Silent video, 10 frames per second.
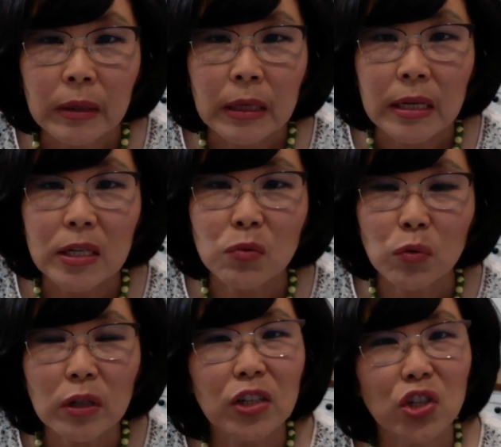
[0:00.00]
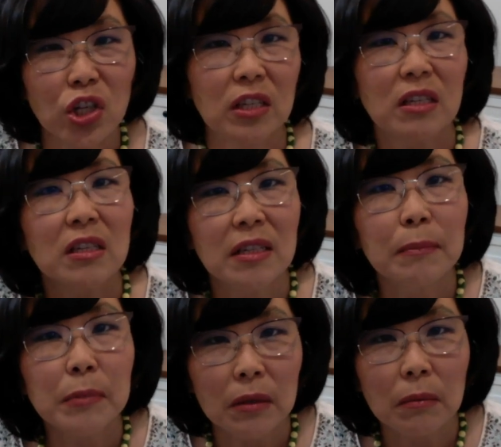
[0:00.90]
is really just a
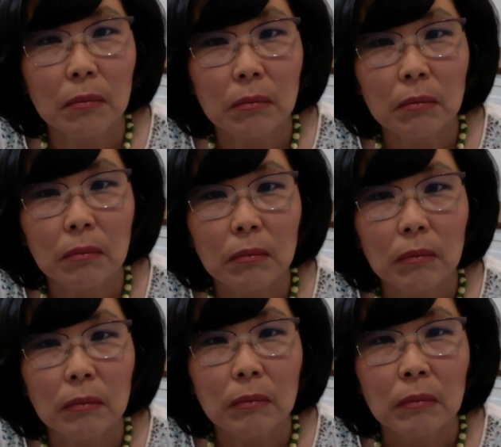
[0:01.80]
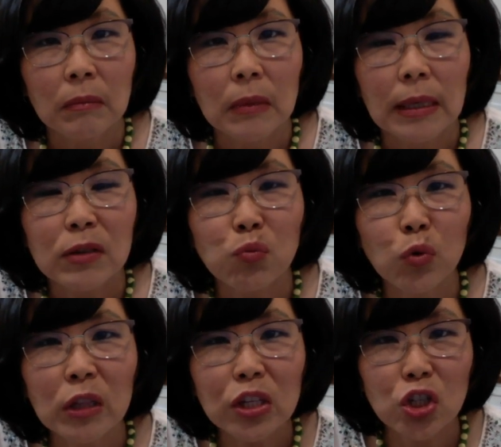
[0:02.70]
symptom. It's
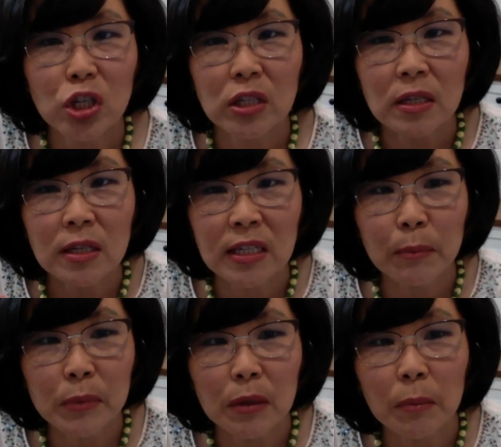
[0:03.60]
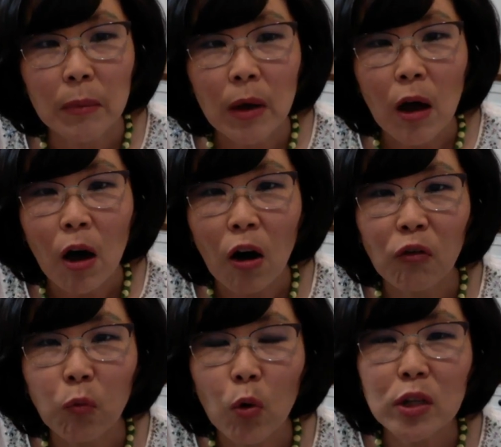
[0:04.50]
really just a symptom
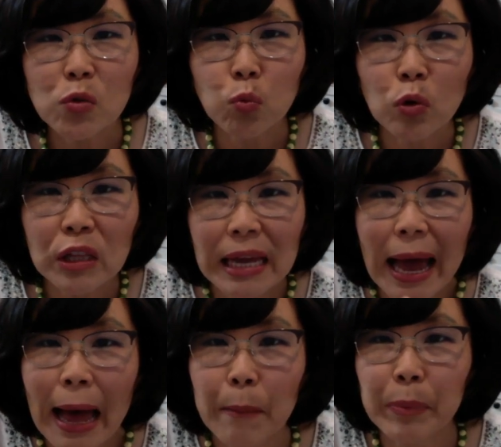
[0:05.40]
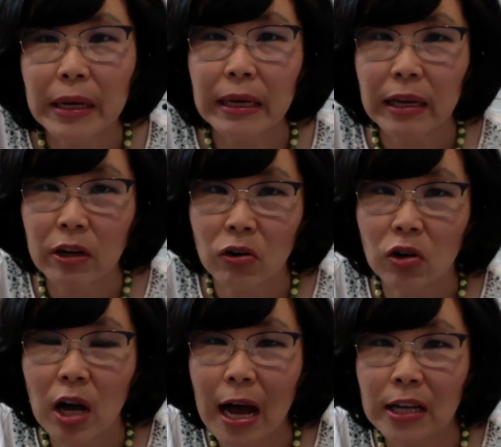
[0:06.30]
of what's really happening in our
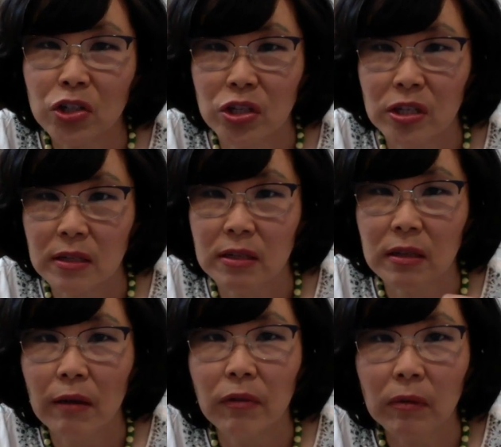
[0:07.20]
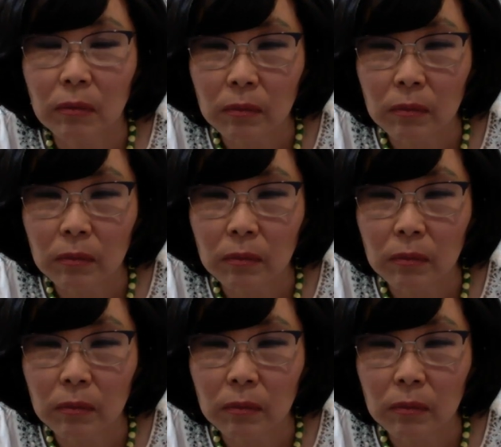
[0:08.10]
consciousness level.